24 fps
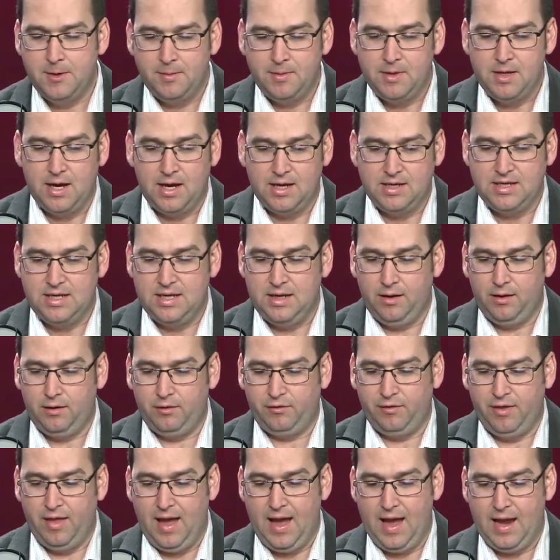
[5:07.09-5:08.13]
The idea
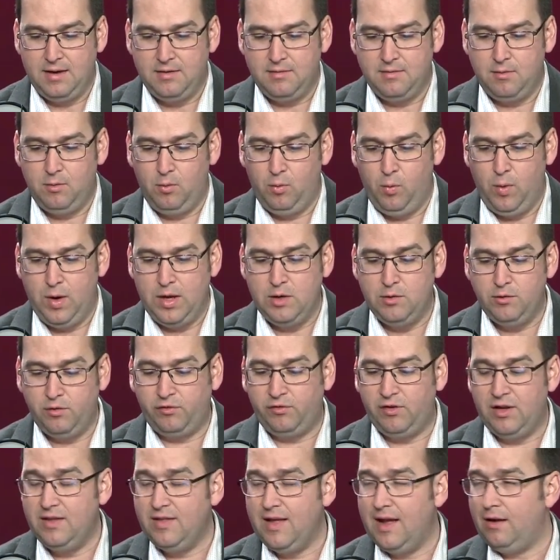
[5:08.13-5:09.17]
is that when you
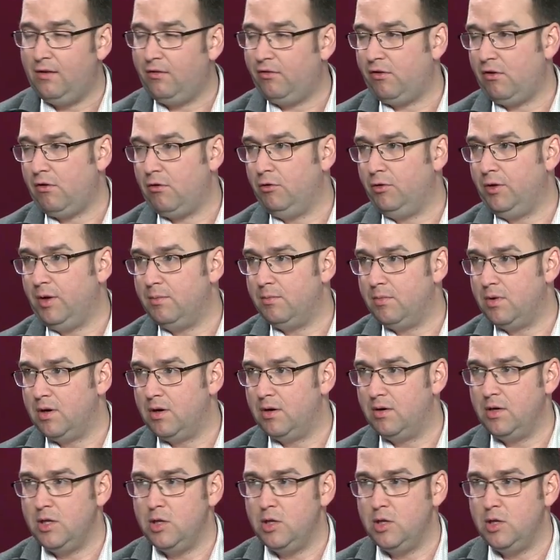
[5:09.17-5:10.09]
see that serial number,